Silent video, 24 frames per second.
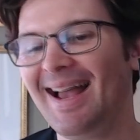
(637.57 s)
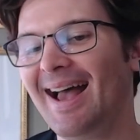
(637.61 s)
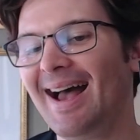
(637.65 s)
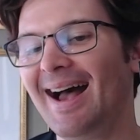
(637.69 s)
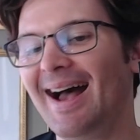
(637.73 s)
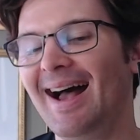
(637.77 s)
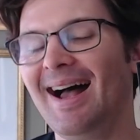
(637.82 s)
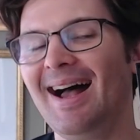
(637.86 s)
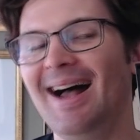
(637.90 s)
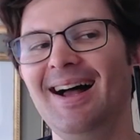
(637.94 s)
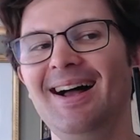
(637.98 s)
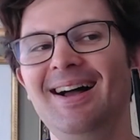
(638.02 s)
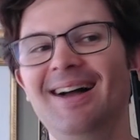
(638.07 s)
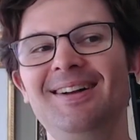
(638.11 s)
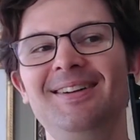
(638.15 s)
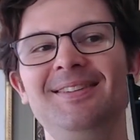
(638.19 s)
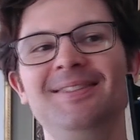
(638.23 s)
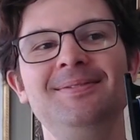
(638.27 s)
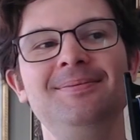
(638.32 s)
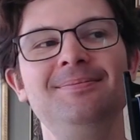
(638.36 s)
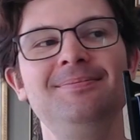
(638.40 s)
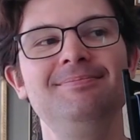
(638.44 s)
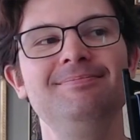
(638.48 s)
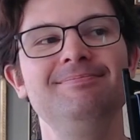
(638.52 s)

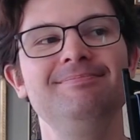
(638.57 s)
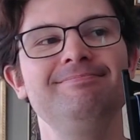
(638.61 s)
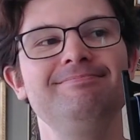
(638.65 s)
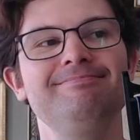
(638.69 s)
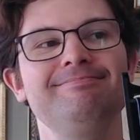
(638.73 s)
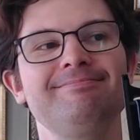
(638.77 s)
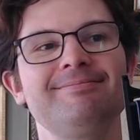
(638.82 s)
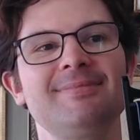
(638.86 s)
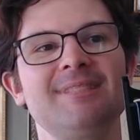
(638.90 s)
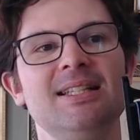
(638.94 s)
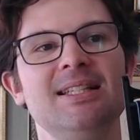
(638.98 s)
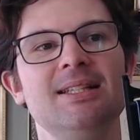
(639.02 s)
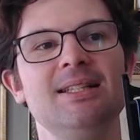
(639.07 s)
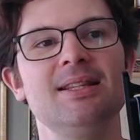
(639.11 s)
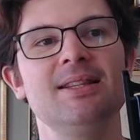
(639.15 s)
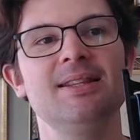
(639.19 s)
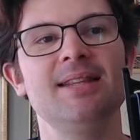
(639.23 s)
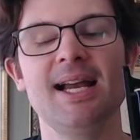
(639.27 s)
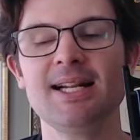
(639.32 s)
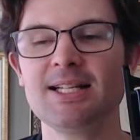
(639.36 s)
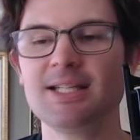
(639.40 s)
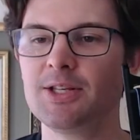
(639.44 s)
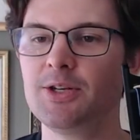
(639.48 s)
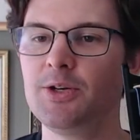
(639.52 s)

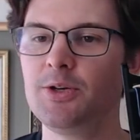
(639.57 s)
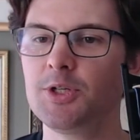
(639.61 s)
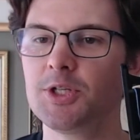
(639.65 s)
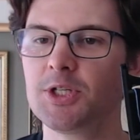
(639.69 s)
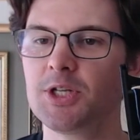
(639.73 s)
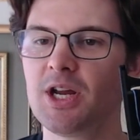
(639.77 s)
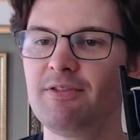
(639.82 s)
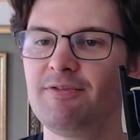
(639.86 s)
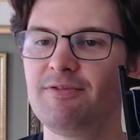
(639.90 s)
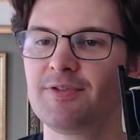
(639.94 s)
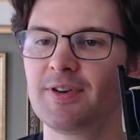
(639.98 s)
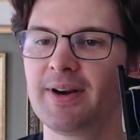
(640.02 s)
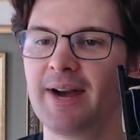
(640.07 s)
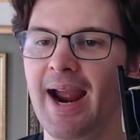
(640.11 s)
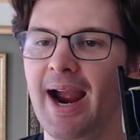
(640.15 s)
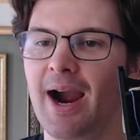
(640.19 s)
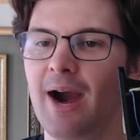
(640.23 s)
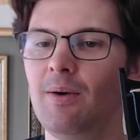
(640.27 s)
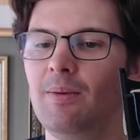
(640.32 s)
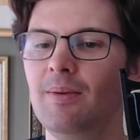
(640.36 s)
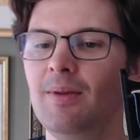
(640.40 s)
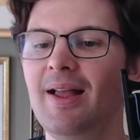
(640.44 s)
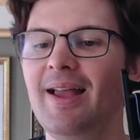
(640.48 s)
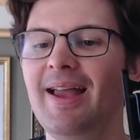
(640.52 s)
That's the new stuff for
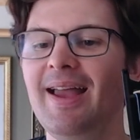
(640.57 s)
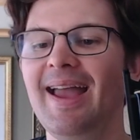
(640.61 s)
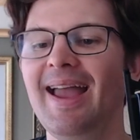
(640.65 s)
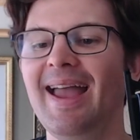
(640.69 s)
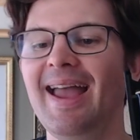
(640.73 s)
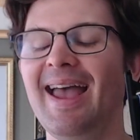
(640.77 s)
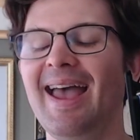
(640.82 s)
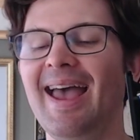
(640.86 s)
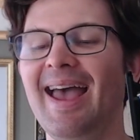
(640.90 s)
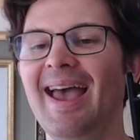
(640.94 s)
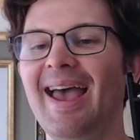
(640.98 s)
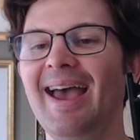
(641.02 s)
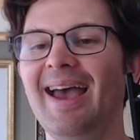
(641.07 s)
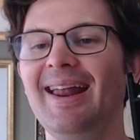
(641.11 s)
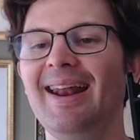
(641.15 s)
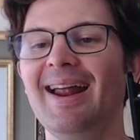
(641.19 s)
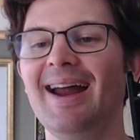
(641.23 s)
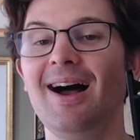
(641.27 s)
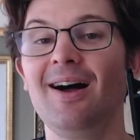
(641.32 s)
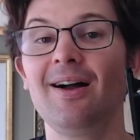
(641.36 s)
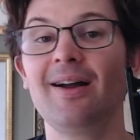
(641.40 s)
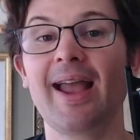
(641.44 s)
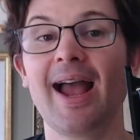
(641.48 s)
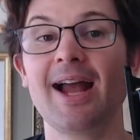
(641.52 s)
now, and
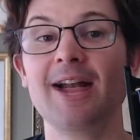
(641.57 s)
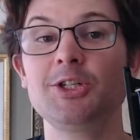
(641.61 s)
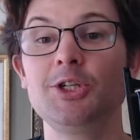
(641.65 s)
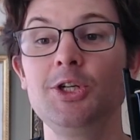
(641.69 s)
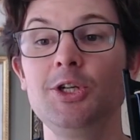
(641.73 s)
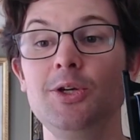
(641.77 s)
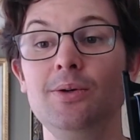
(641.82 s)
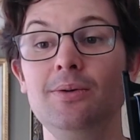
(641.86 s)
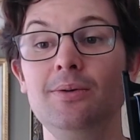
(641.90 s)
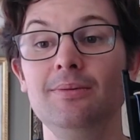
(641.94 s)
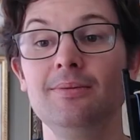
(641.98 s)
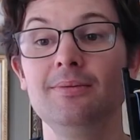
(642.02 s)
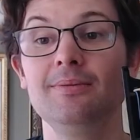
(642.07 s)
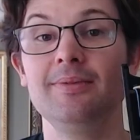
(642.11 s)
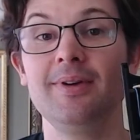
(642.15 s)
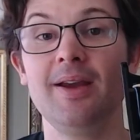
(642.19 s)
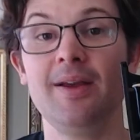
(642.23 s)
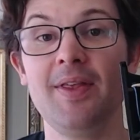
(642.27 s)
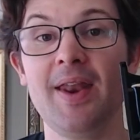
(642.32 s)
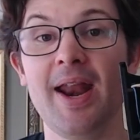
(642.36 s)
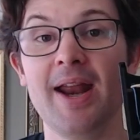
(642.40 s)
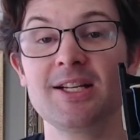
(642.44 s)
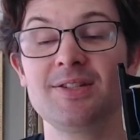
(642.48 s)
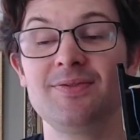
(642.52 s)
I'll catch you in
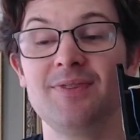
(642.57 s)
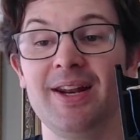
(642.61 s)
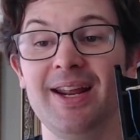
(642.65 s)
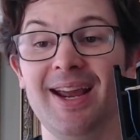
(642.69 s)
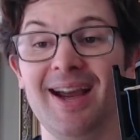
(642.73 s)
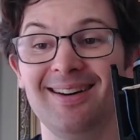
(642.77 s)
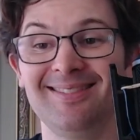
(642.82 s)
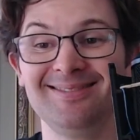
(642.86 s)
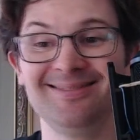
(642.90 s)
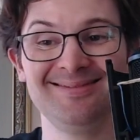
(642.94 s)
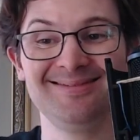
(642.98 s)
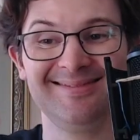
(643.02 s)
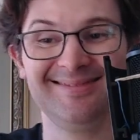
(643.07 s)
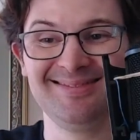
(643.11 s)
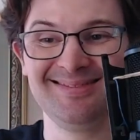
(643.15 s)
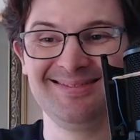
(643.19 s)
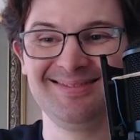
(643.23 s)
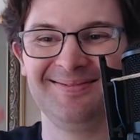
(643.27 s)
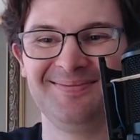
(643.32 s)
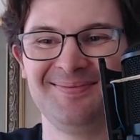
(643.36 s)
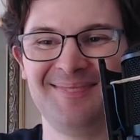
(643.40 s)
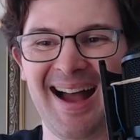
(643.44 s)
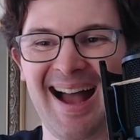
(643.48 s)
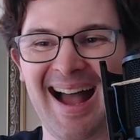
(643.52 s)
the next video.
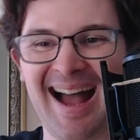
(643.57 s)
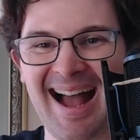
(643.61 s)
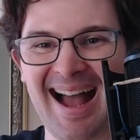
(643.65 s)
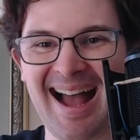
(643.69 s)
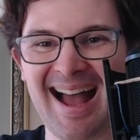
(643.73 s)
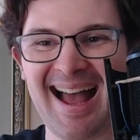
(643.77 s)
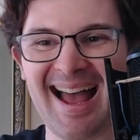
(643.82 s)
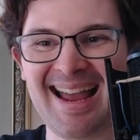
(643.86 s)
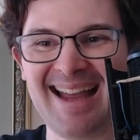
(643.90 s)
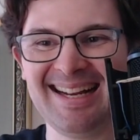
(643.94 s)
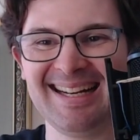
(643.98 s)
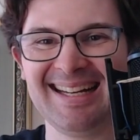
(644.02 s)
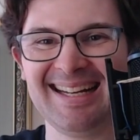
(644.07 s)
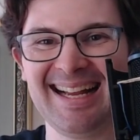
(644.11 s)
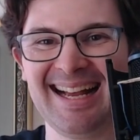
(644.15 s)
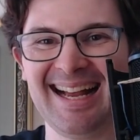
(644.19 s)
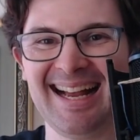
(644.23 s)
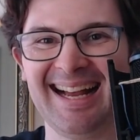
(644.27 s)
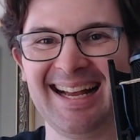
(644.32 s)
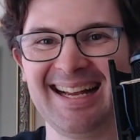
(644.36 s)
Bye!